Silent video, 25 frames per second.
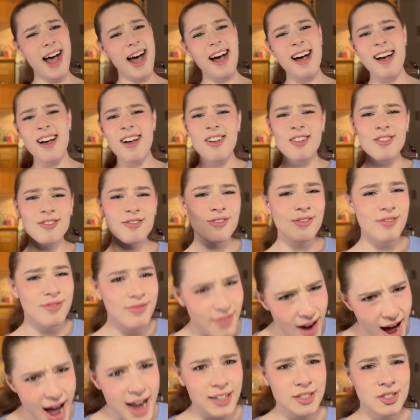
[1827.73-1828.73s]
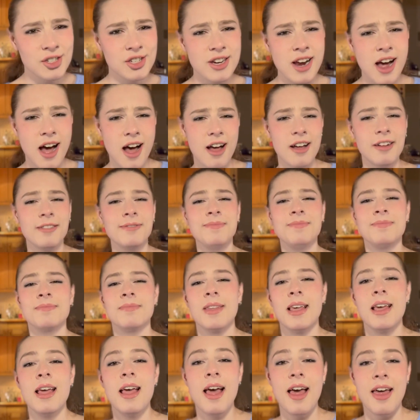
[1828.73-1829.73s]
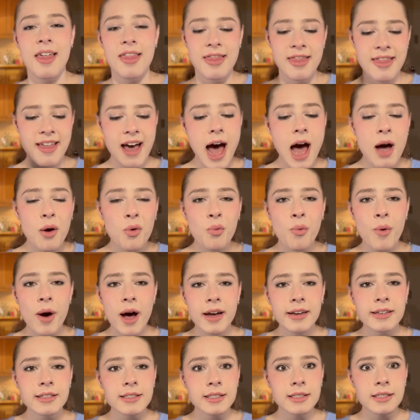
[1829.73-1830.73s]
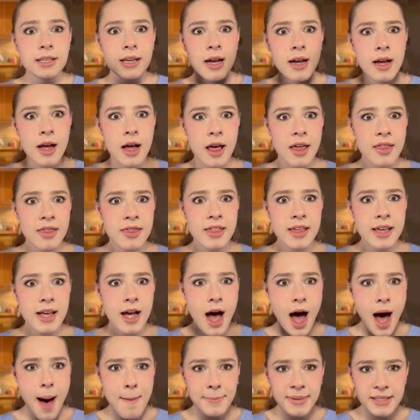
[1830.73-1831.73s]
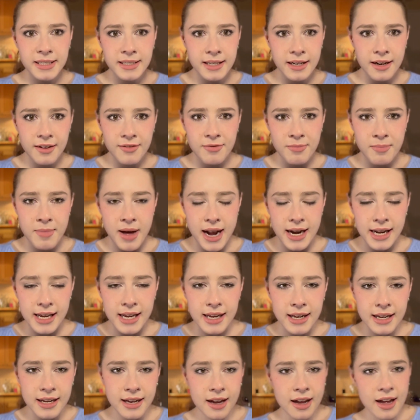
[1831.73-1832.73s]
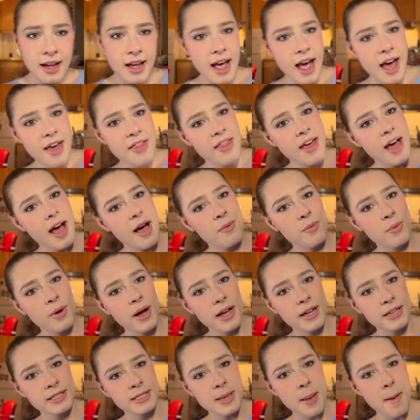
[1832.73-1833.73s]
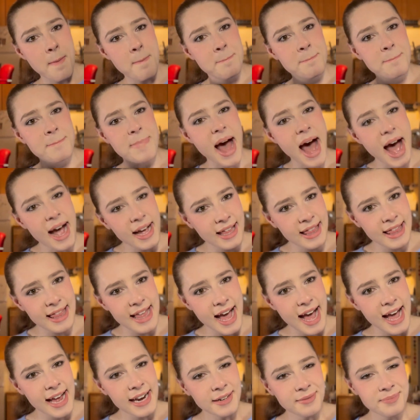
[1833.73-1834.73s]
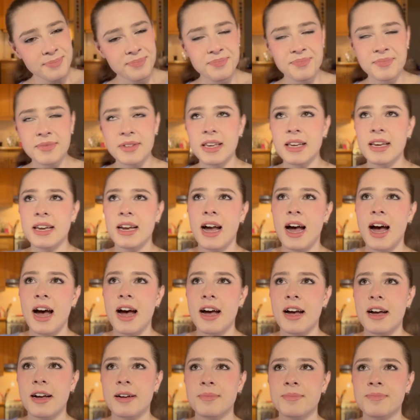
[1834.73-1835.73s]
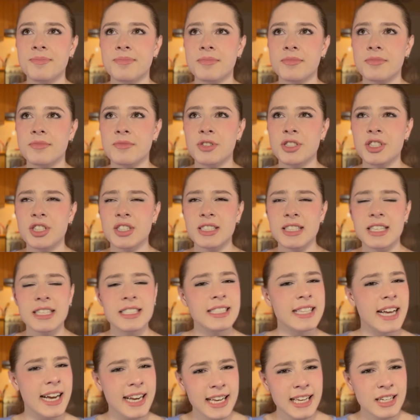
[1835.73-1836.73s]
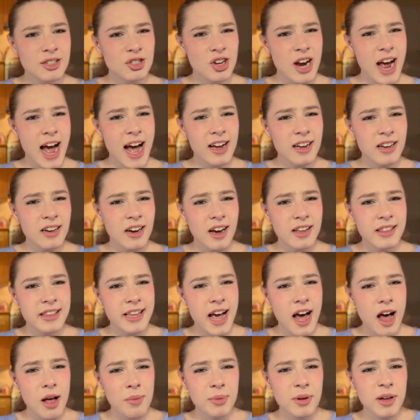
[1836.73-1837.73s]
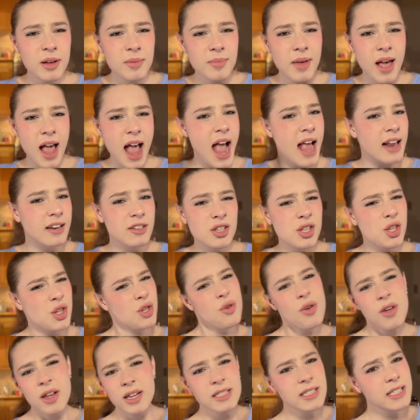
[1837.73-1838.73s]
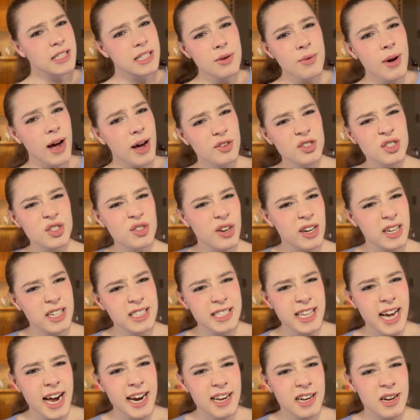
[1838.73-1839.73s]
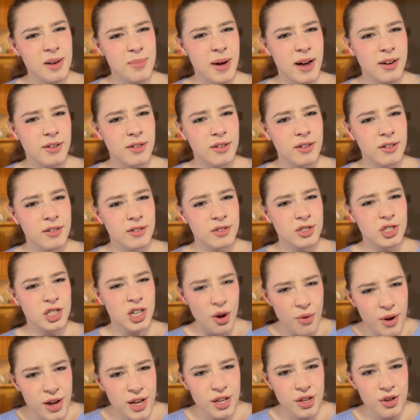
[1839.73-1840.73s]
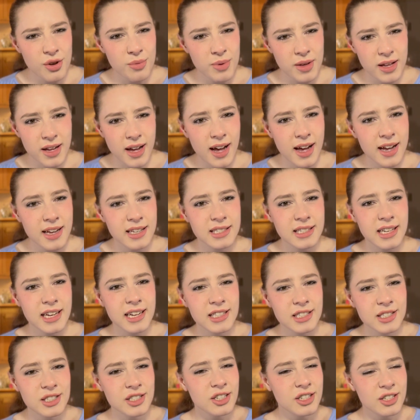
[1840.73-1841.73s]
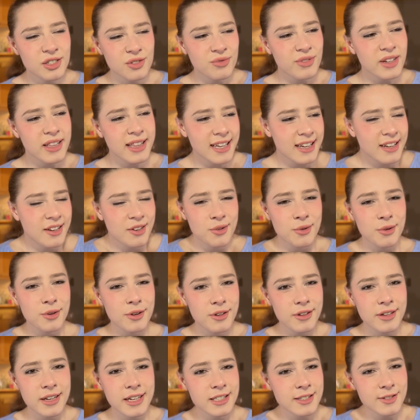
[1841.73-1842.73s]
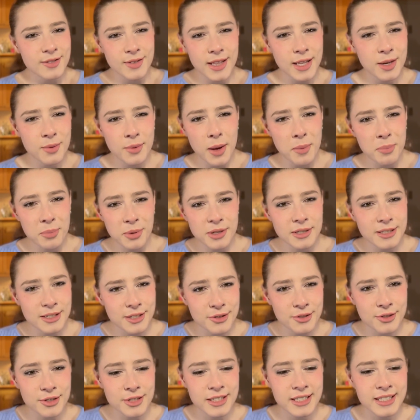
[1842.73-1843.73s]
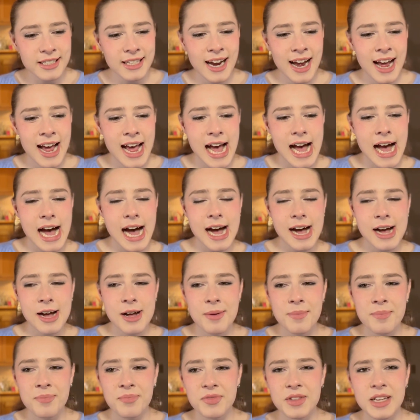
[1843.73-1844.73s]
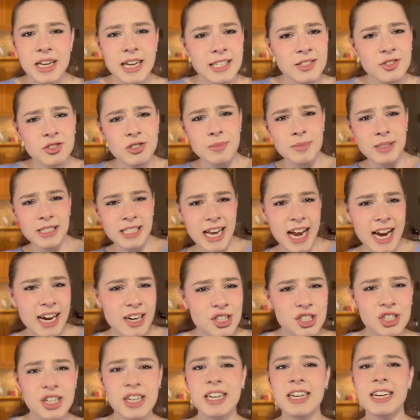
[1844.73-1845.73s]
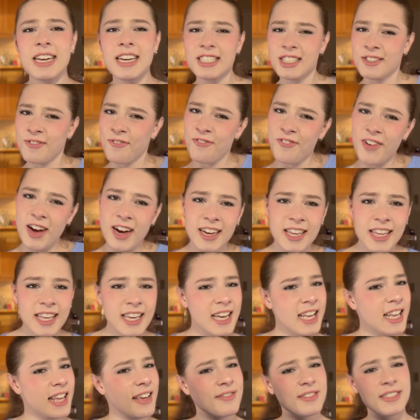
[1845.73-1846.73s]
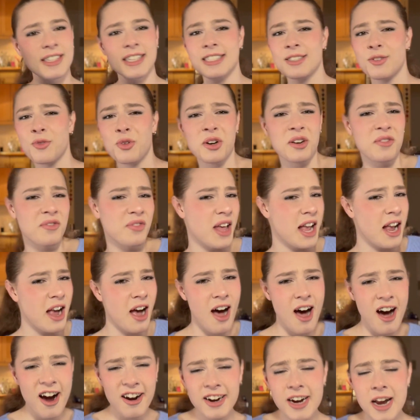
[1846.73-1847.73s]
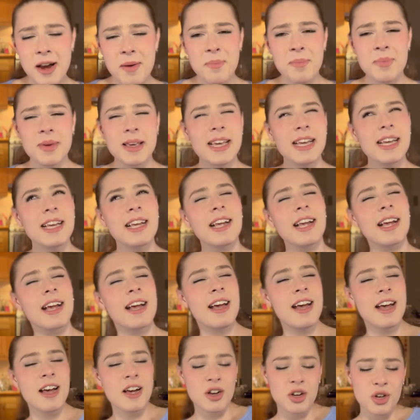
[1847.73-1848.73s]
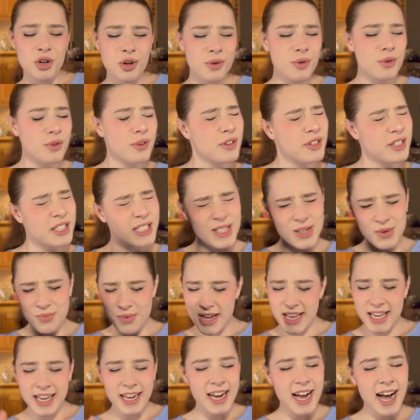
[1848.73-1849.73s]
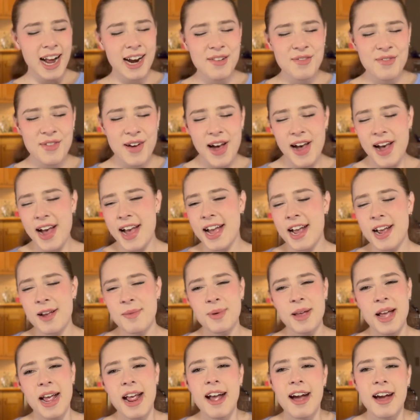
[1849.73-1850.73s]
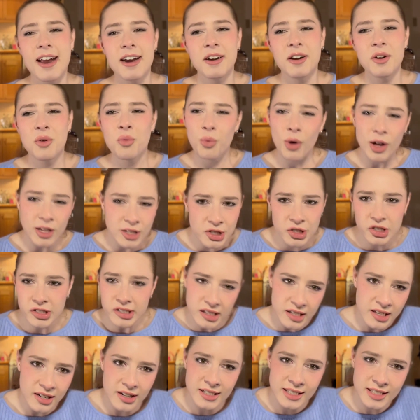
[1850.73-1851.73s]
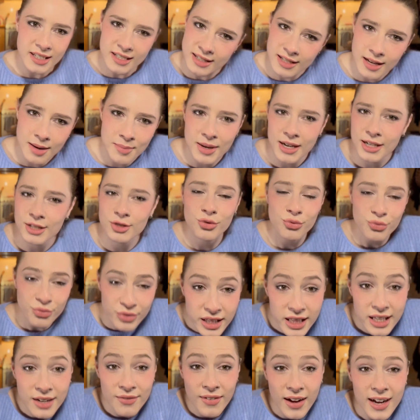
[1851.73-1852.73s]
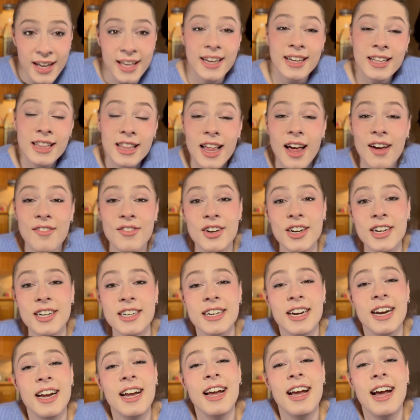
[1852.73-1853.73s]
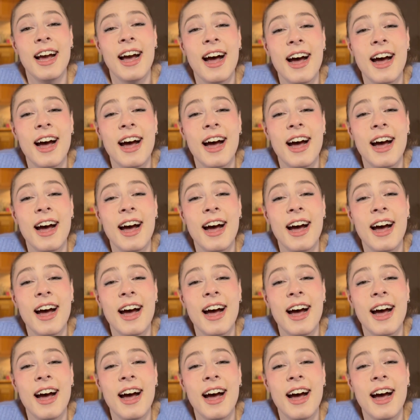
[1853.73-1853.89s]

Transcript: All right, y'all. That was The Opposite of Money, and that was Back Then, which is the second track on the album. And you can see why I was so excited about showing you, because it's just really cool. It's really well produced. The instrumentation is funky. It gives this sort of like R&B, cool, swinging kind of vibe. And Walter's lyricism is really fucking clever.